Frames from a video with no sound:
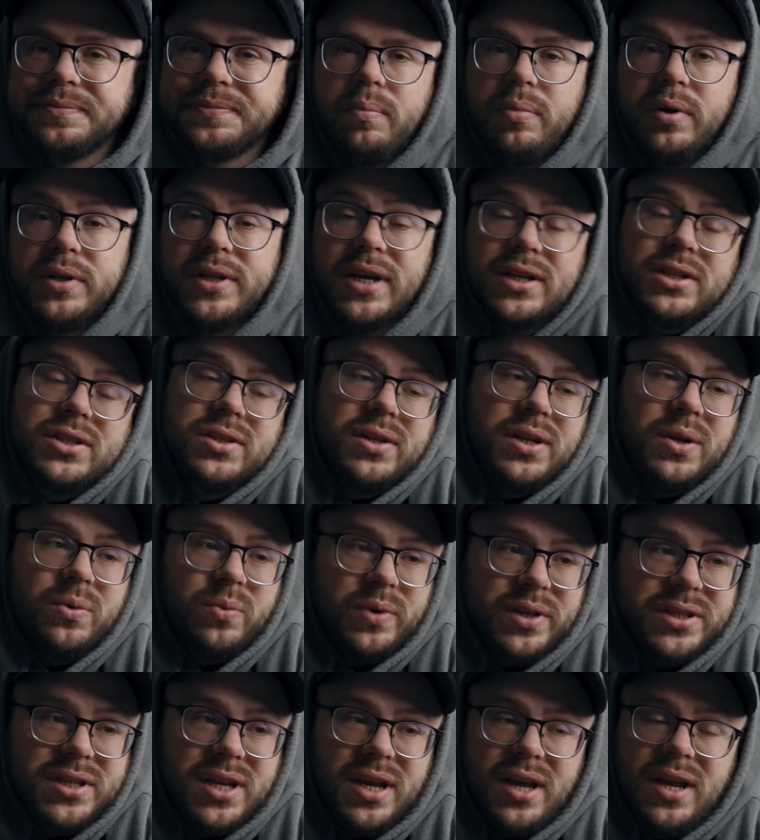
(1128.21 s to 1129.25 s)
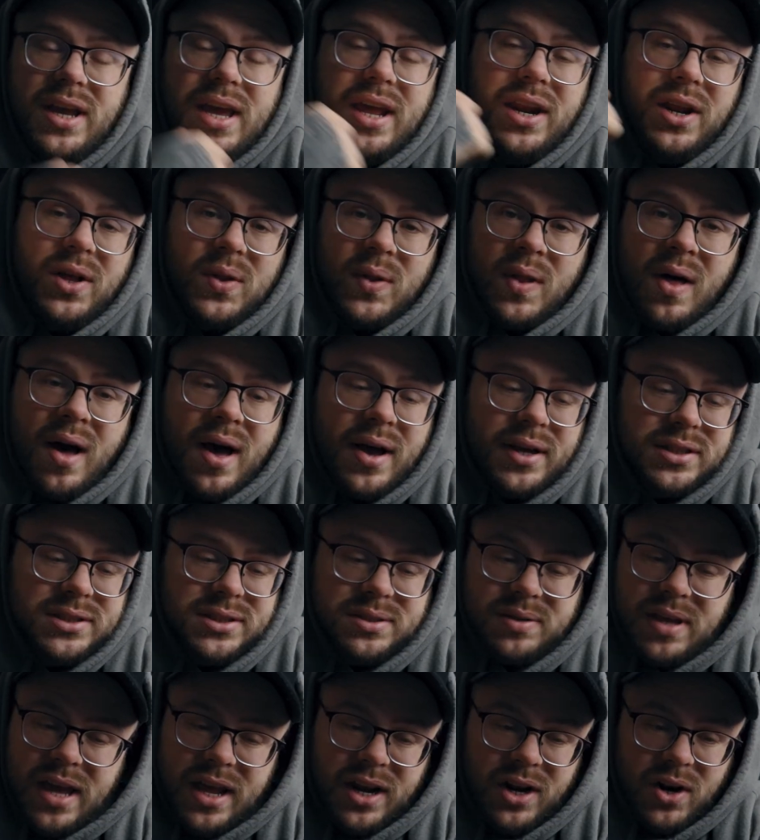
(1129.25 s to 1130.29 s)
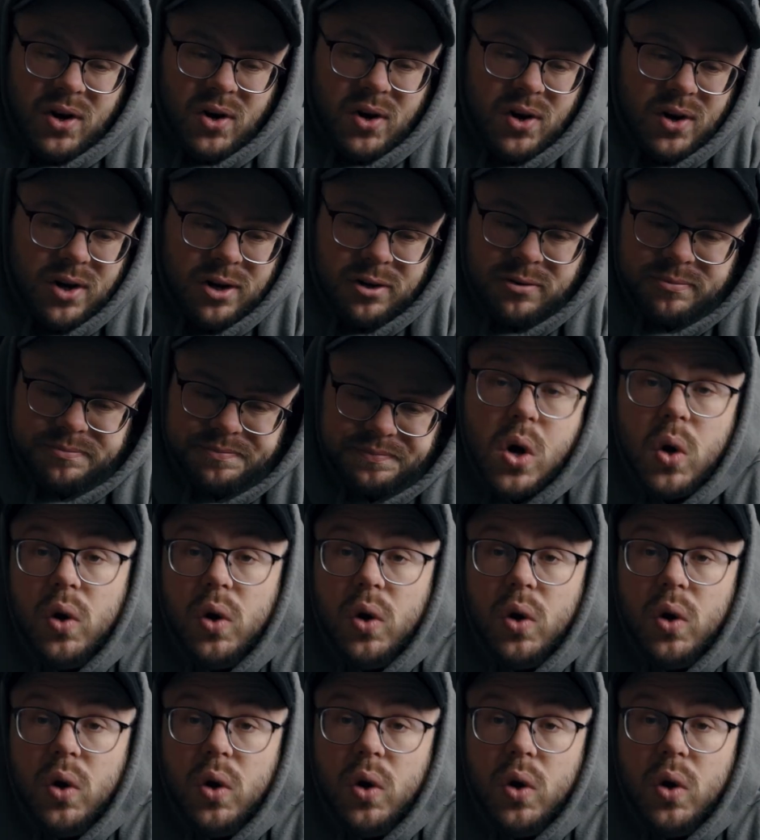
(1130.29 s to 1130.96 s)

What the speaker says: potentially risking getting lost, getting hurt,